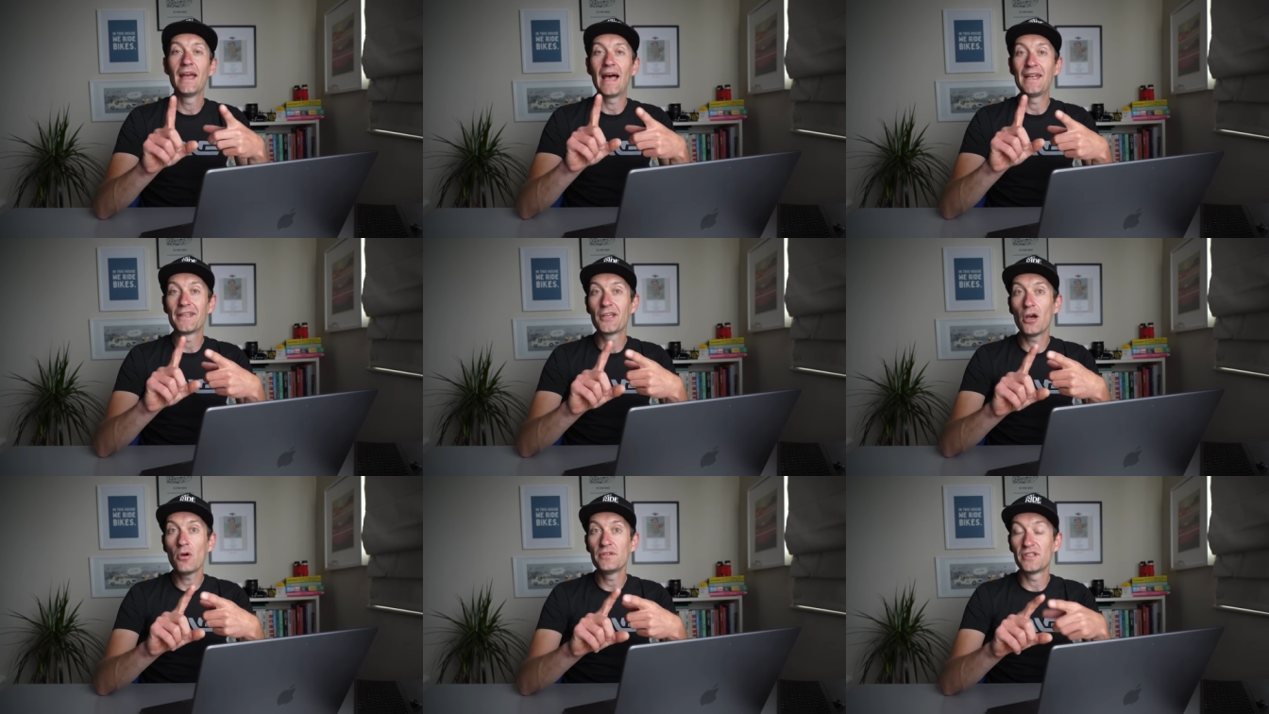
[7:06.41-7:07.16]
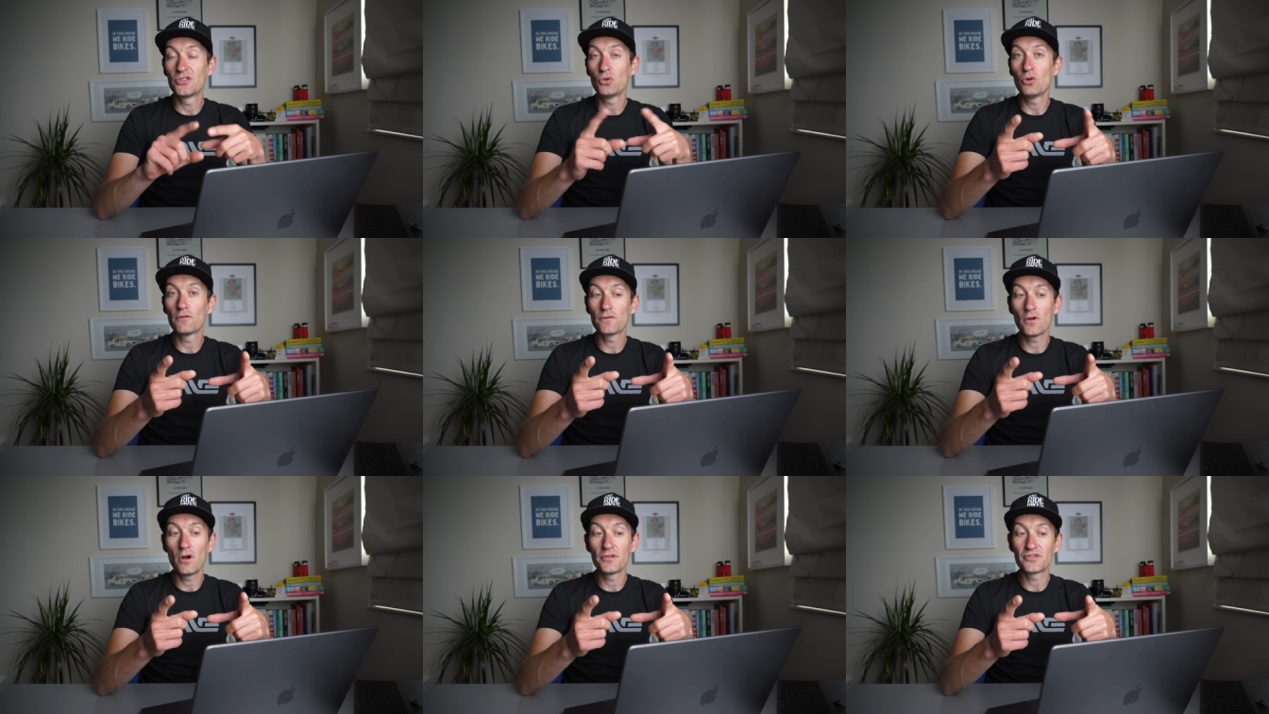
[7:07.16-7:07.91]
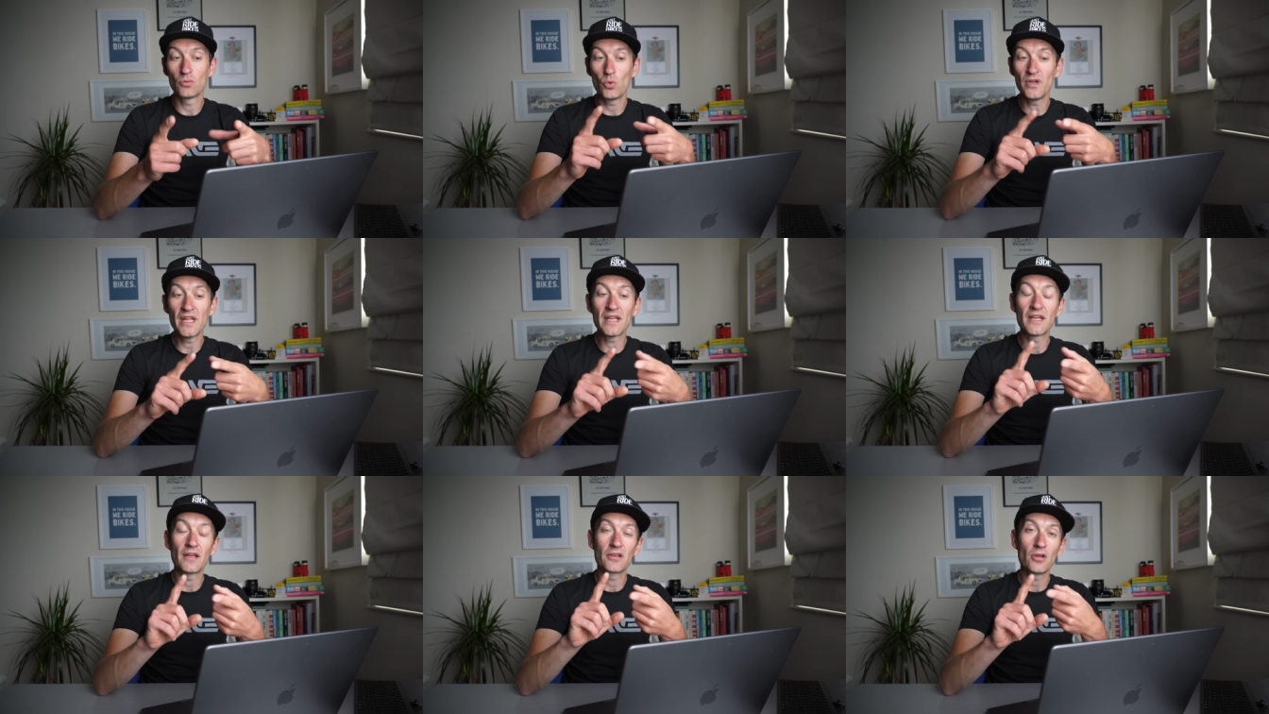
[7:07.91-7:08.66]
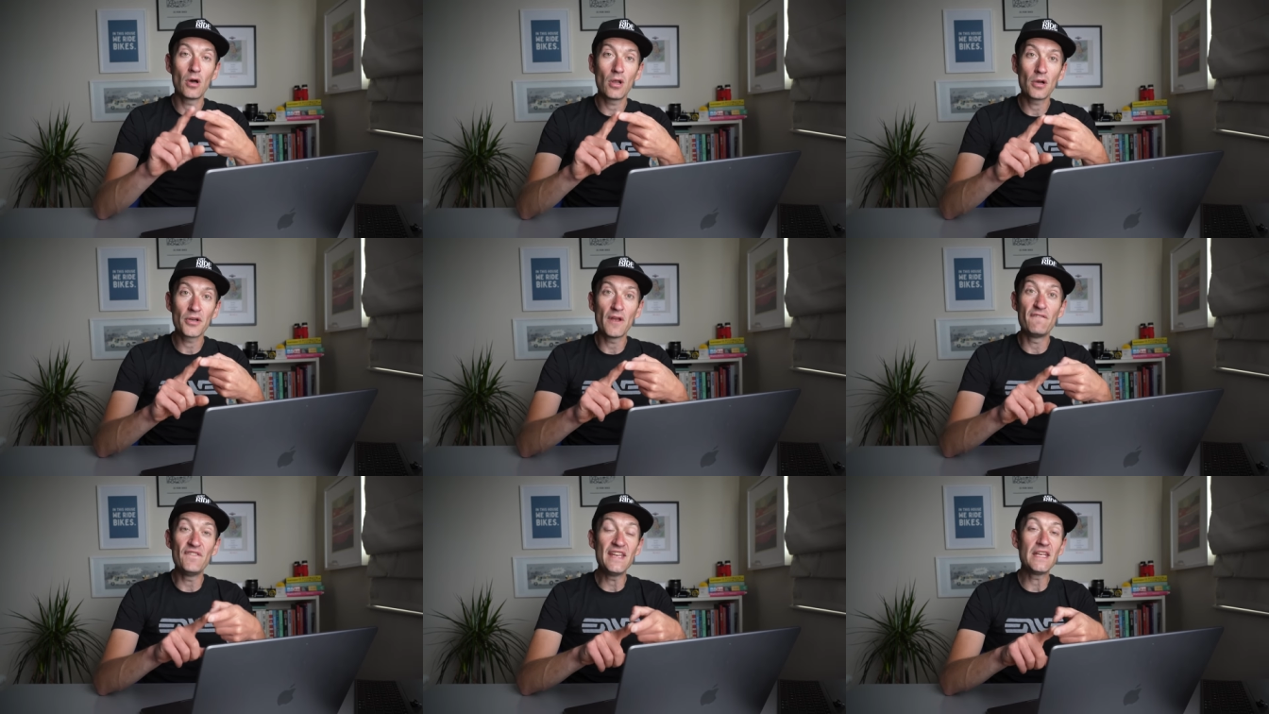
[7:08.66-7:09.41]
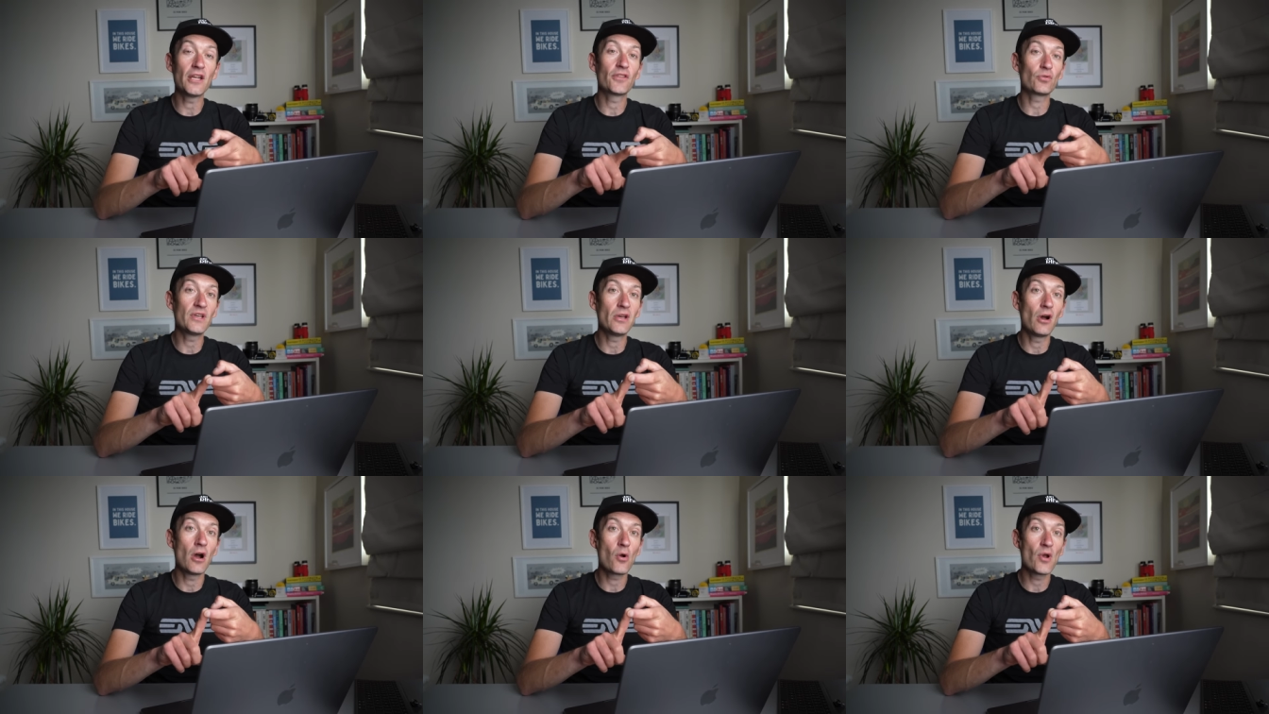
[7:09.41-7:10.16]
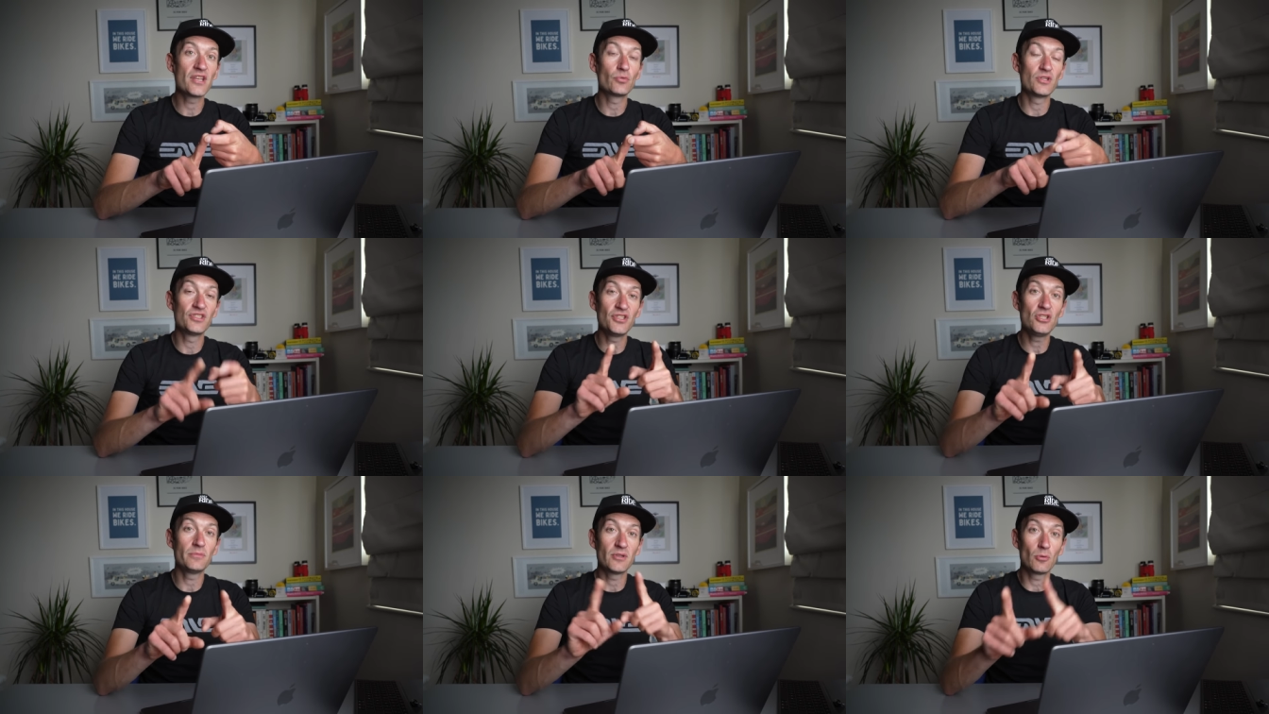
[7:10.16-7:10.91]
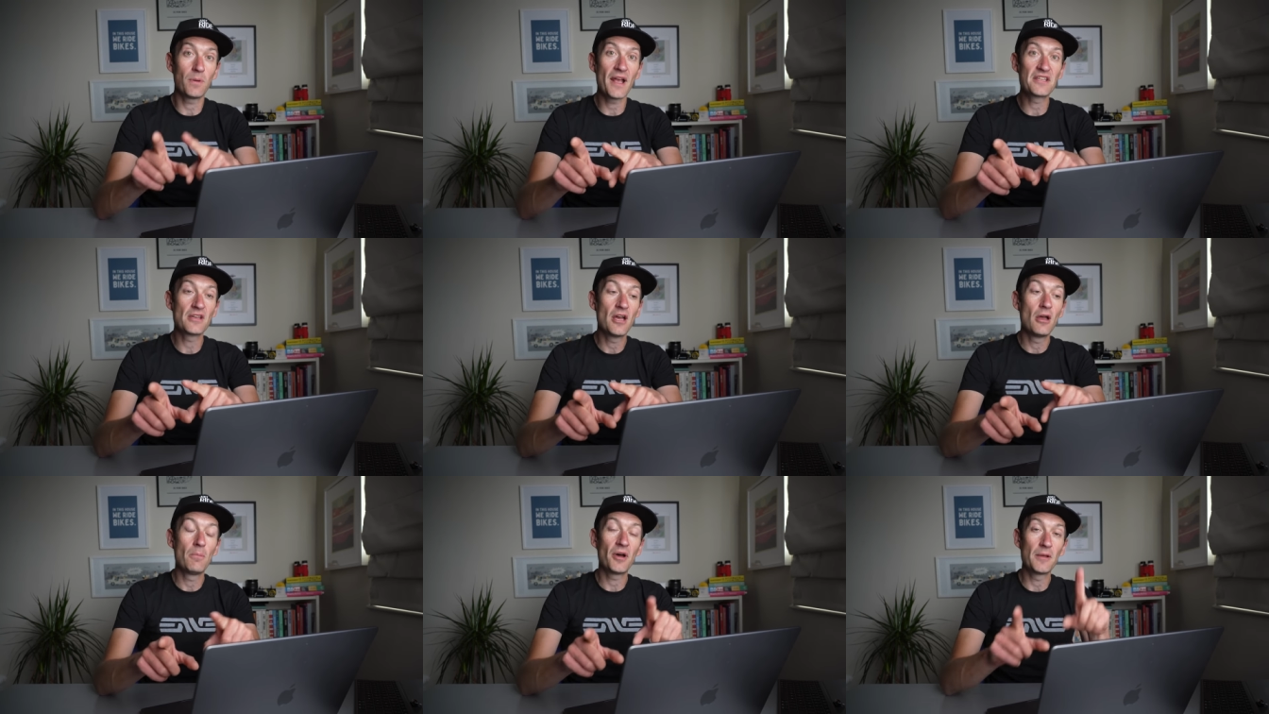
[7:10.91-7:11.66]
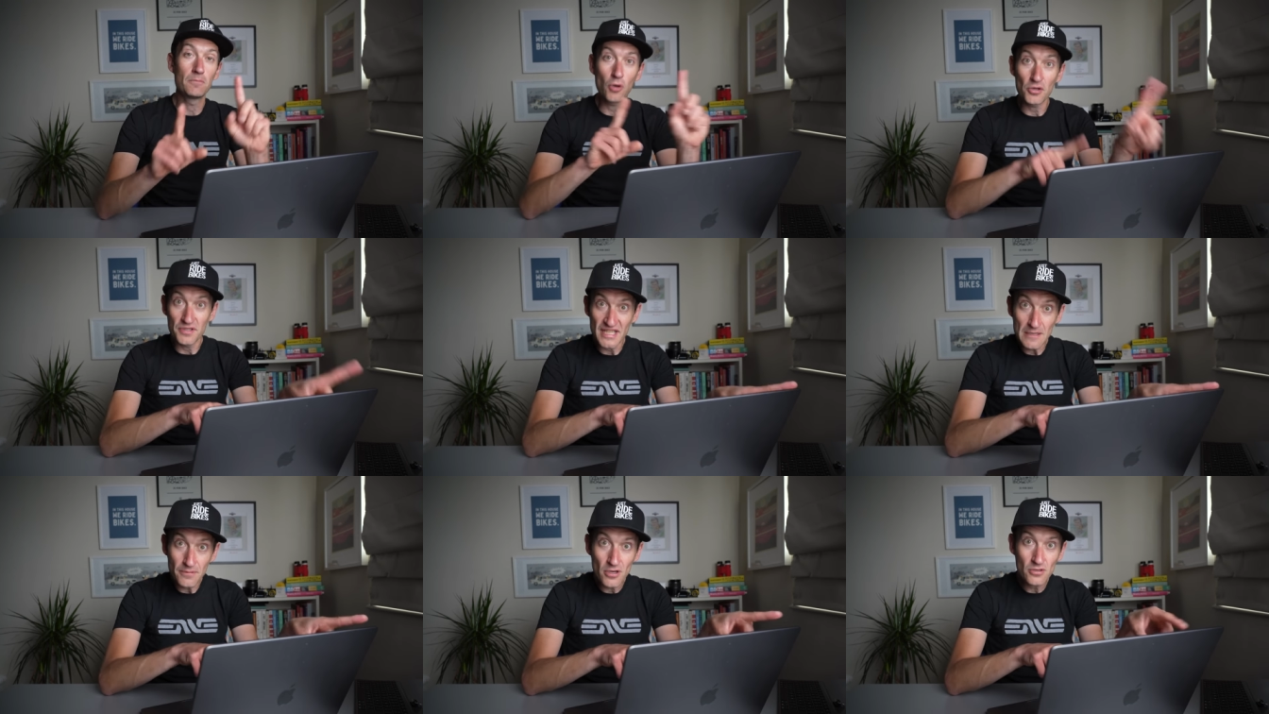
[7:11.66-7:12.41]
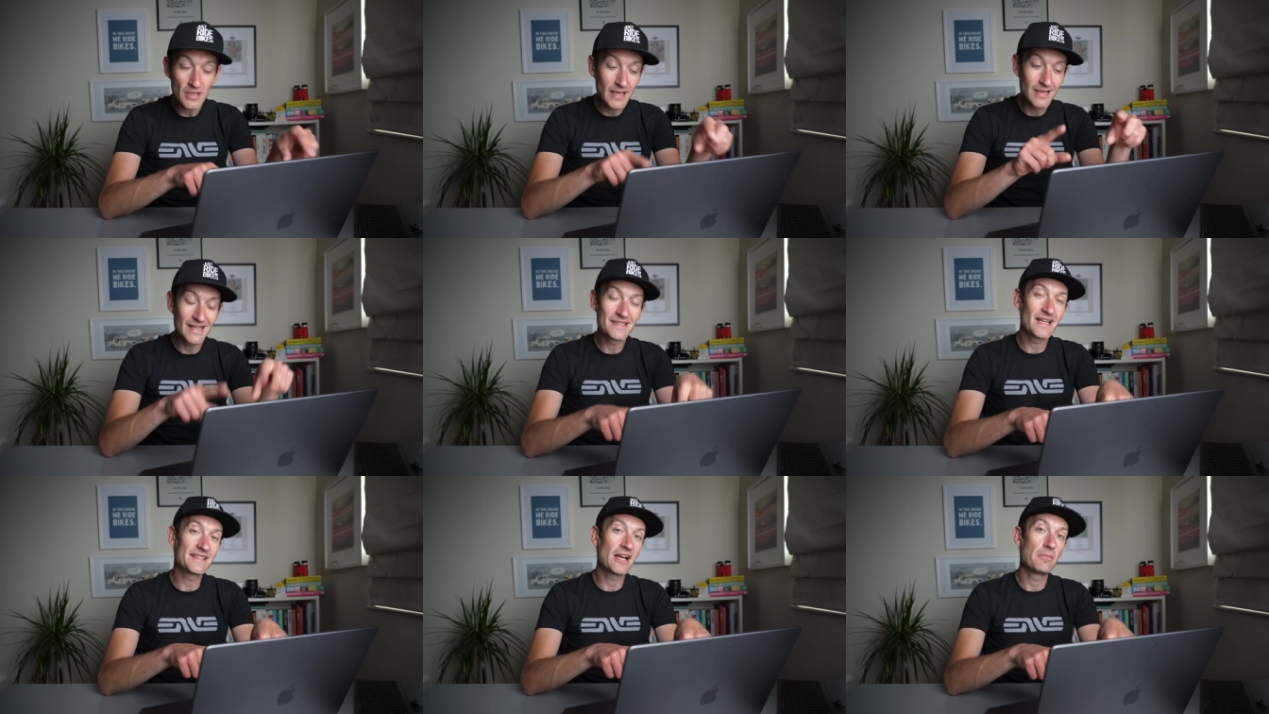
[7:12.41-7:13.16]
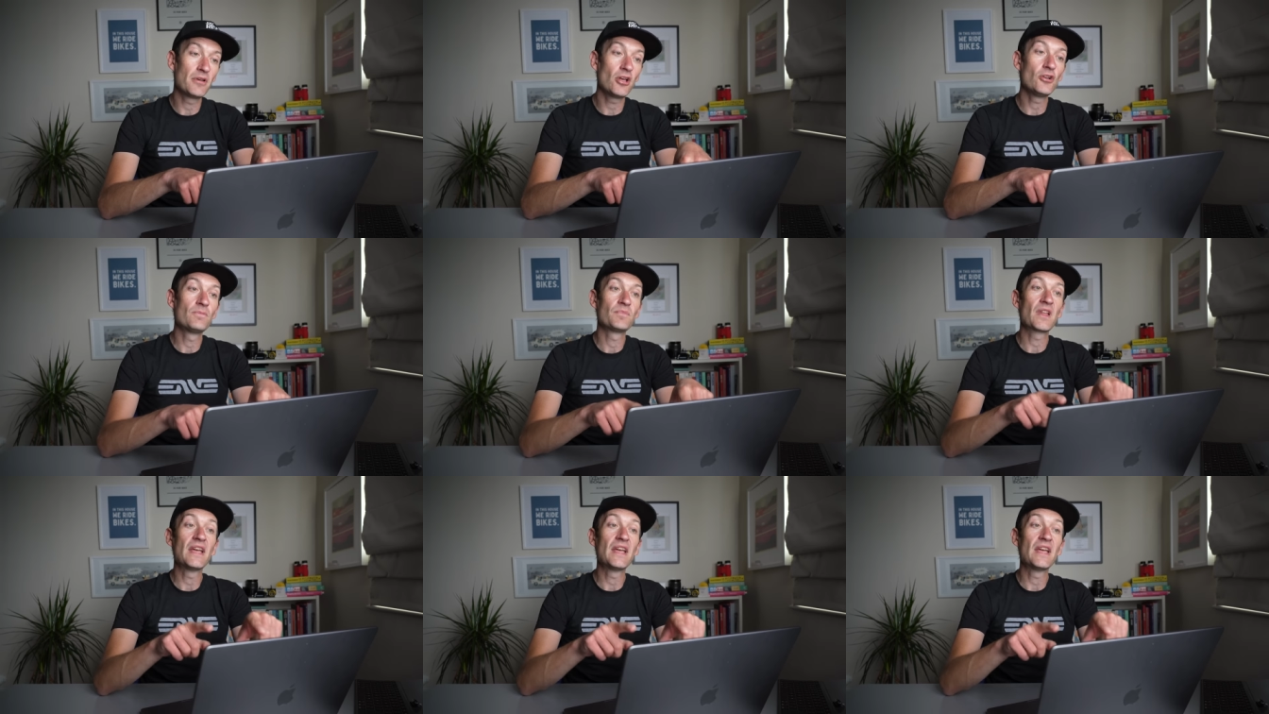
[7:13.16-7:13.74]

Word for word: And the current Tour de France winning Cannondale V3 RS, which soon to be replaced by the Prototipo, linked that down below,